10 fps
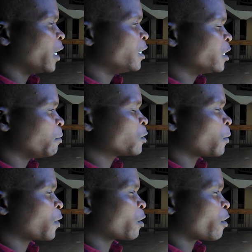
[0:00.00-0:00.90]
in terms
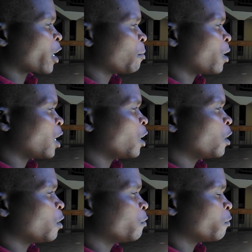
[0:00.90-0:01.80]
of the
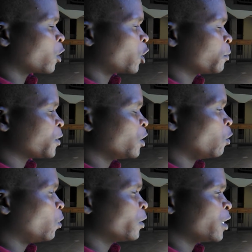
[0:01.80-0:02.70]
grammar, verbs,
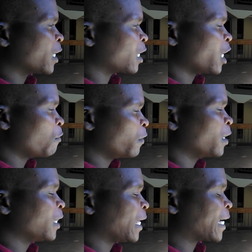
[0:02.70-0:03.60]

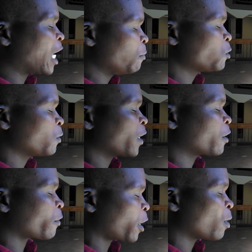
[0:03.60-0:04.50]
everything that comes with the
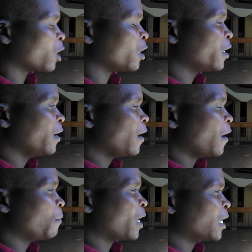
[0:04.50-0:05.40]
grammar,
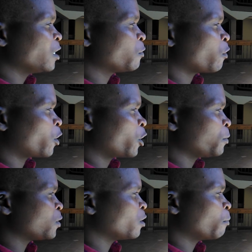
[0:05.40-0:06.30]
and that is
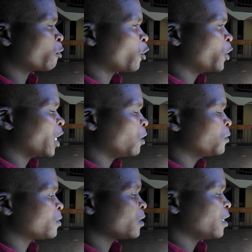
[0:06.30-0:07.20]
verbs,
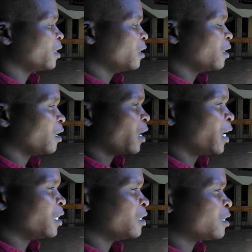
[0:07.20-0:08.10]
pronouns,
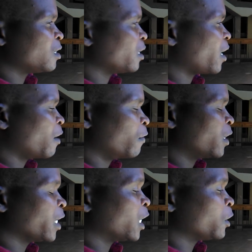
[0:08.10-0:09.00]
and
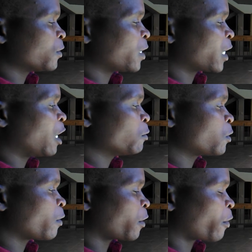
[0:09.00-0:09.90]
everything else that comes
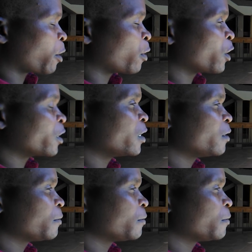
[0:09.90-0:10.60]
with the grammar.